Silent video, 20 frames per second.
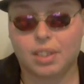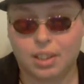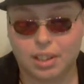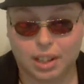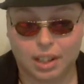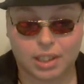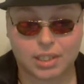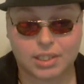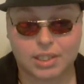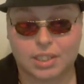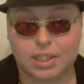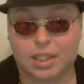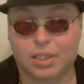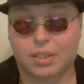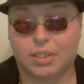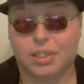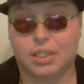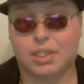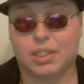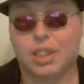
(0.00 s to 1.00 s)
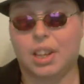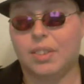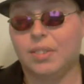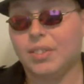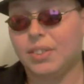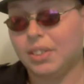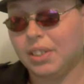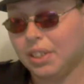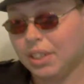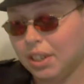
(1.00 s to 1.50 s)
Like I said, they were
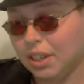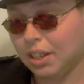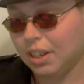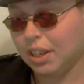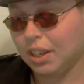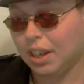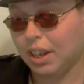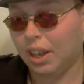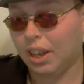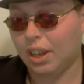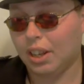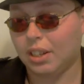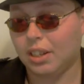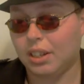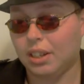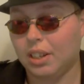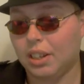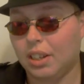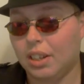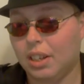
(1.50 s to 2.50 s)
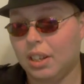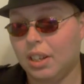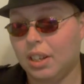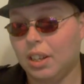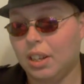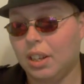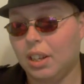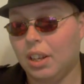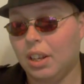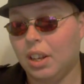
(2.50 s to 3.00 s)
disabled. And
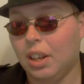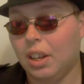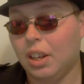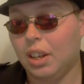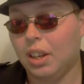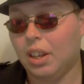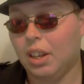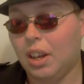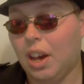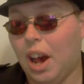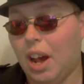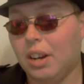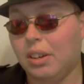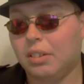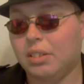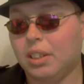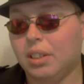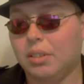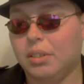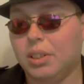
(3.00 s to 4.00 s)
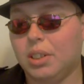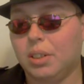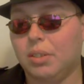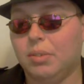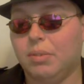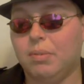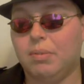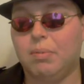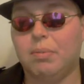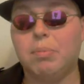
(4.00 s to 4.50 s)
I don't think we should
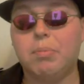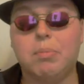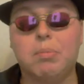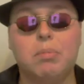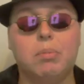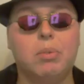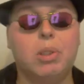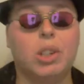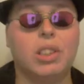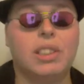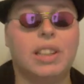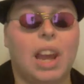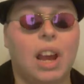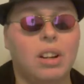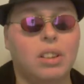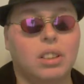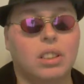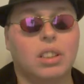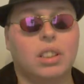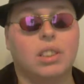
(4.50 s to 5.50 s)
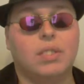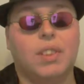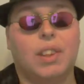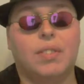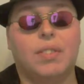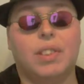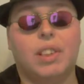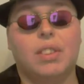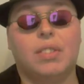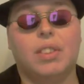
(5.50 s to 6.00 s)
look down on these
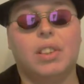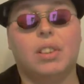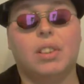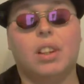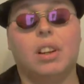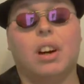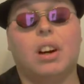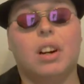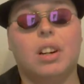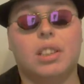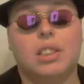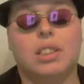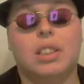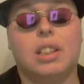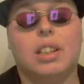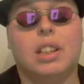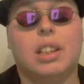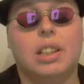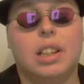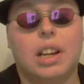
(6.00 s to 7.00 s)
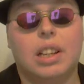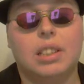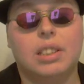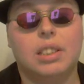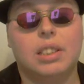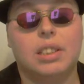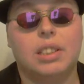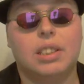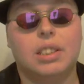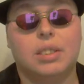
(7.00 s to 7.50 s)
people even though they are second-class
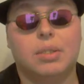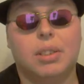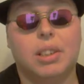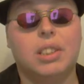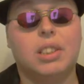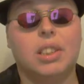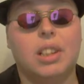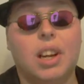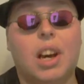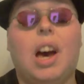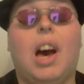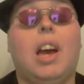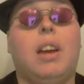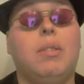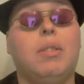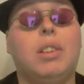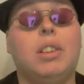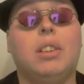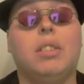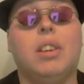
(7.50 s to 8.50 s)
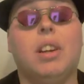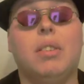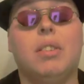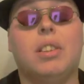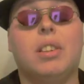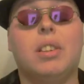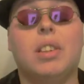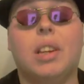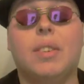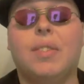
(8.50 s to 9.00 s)
citizens, which I will agree
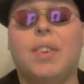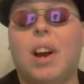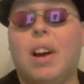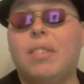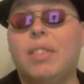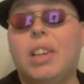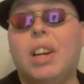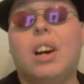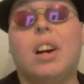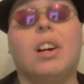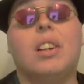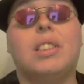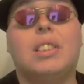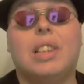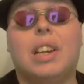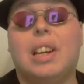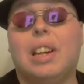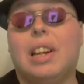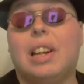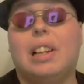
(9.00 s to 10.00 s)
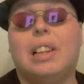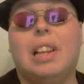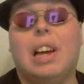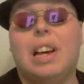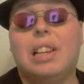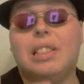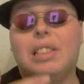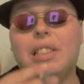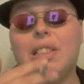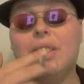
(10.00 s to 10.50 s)
with you, they probably are
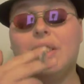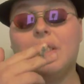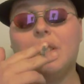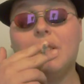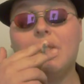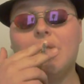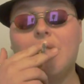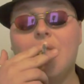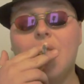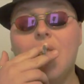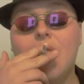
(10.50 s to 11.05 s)
second-class citizens.